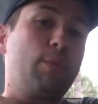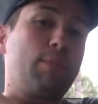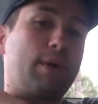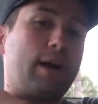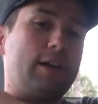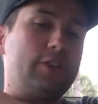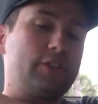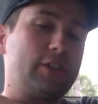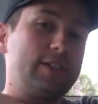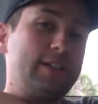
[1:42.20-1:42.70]

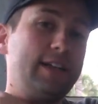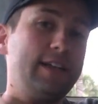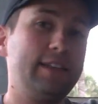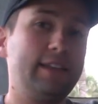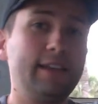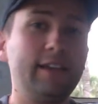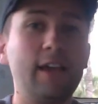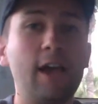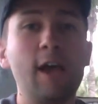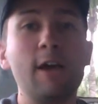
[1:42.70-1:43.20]
project, and I
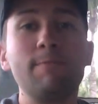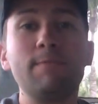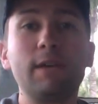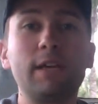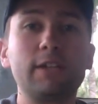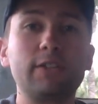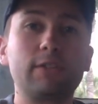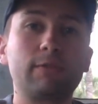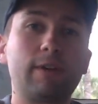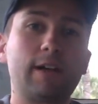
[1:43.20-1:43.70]
think
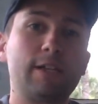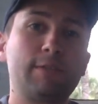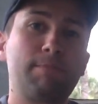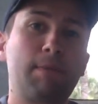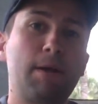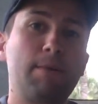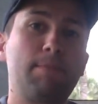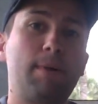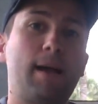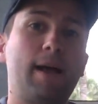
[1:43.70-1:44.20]
because the
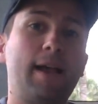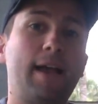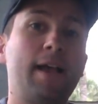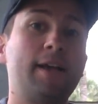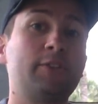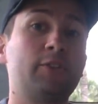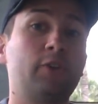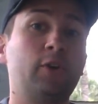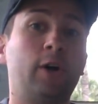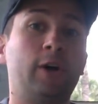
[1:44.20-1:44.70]
Raspberry Pi
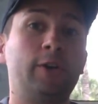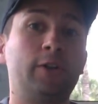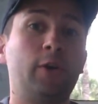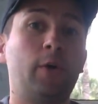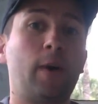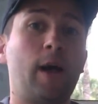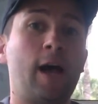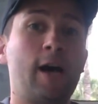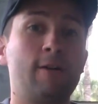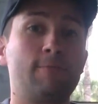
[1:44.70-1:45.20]
has an
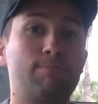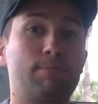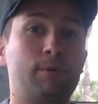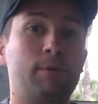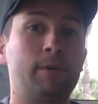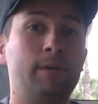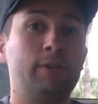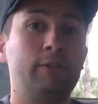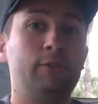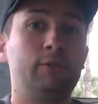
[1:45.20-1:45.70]
audio
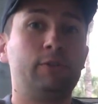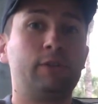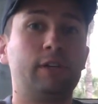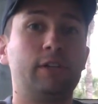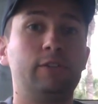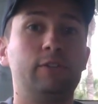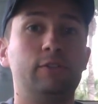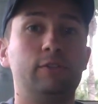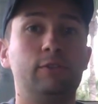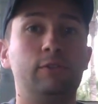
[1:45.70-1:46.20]
output, you
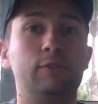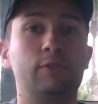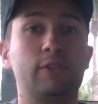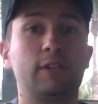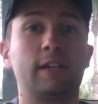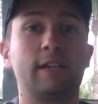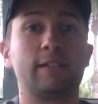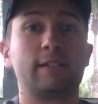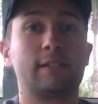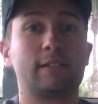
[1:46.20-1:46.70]
can use
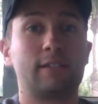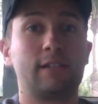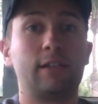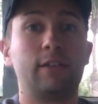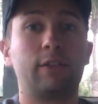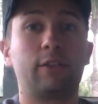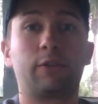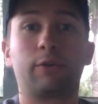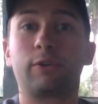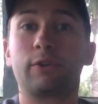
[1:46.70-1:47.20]
it as a
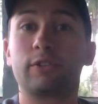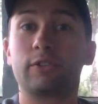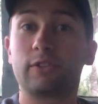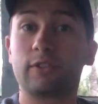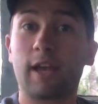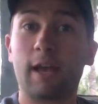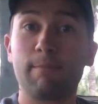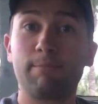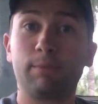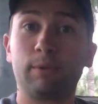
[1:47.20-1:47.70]
synth or a
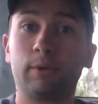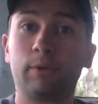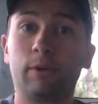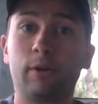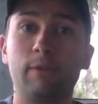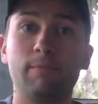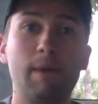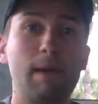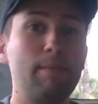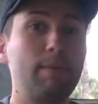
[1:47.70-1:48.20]
sampler,
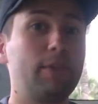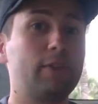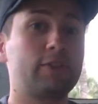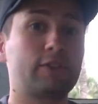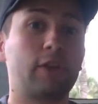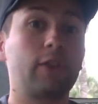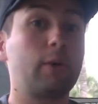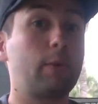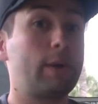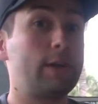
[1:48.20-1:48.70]
or maybe there's
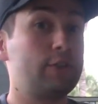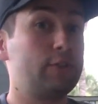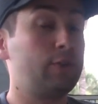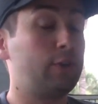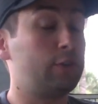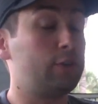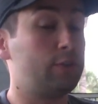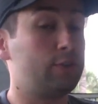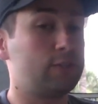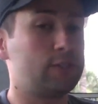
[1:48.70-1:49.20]
other ways you
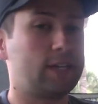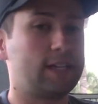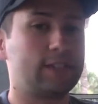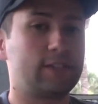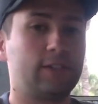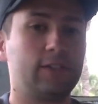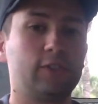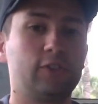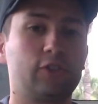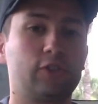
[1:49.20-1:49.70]
can use it
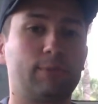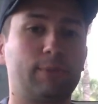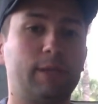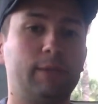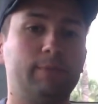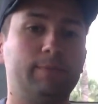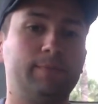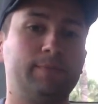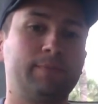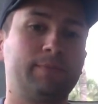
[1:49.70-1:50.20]
as an
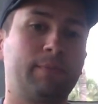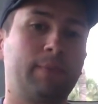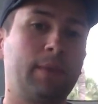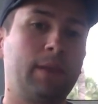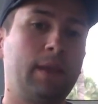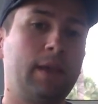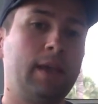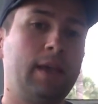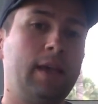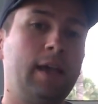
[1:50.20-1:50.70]
instrument.
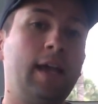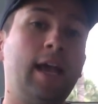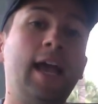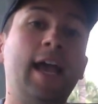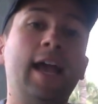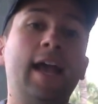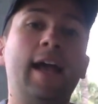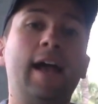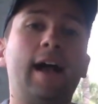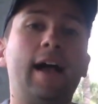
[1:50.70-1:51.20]

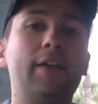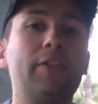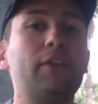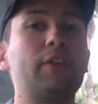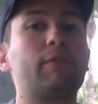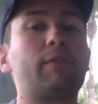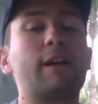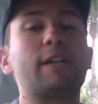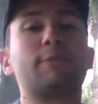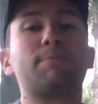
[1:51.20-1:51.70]
I
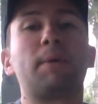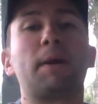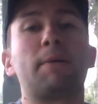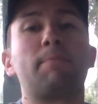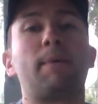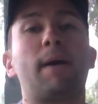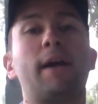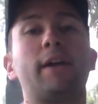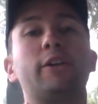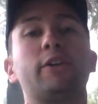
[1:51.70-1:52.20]
think the Raspberry
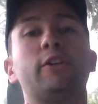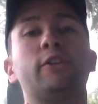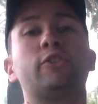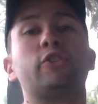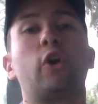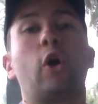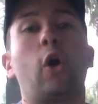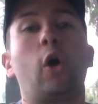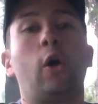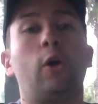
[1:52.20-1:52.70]
Pi
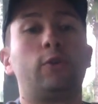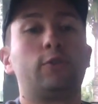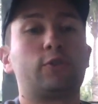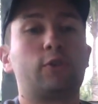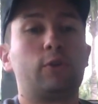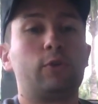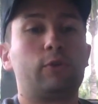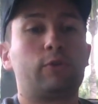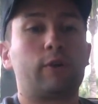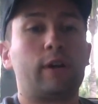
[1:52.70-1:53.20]
is
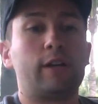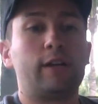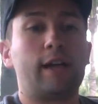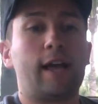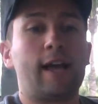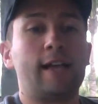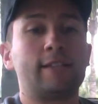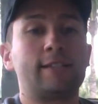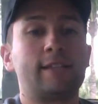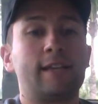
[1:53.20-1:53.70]
also great
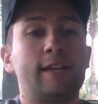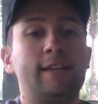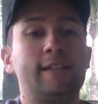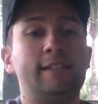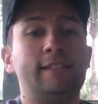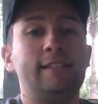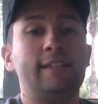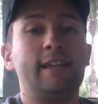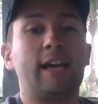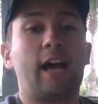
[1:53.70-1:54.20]
as a
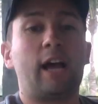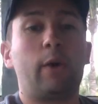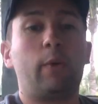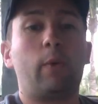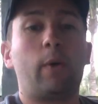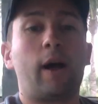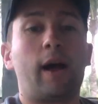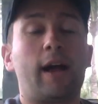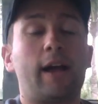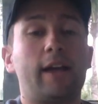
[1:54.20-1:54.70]

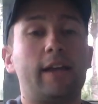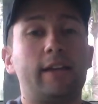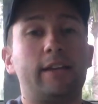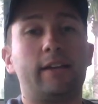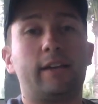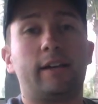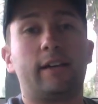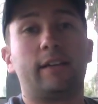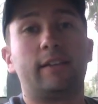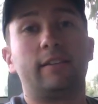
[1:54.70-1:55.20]

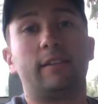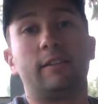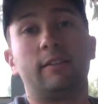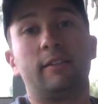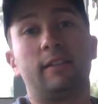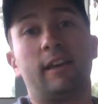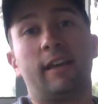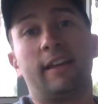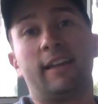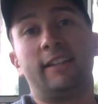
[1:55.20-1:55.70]
DIY
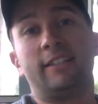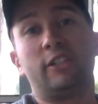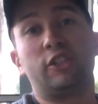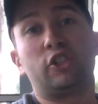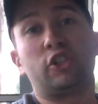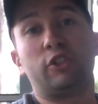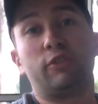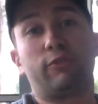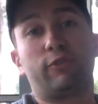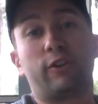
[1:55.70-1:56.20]

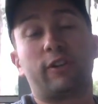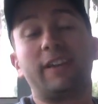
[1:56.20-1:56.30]
addition for